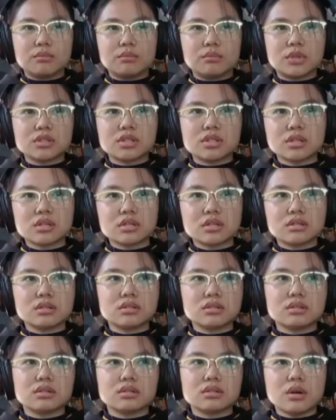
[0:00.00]

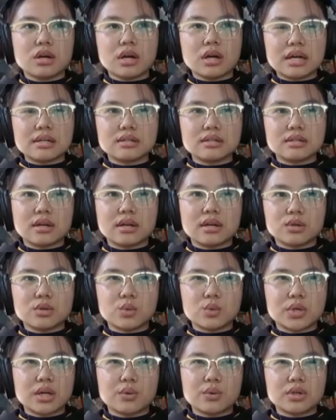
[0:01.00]

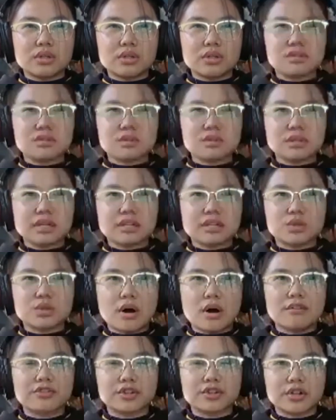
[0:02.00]
when I went to like
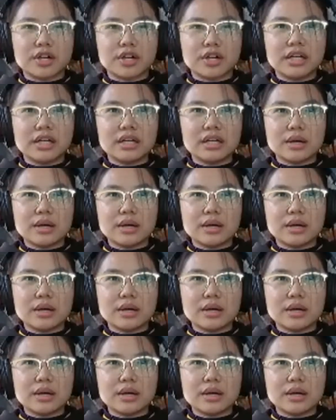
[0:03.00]
12th grade,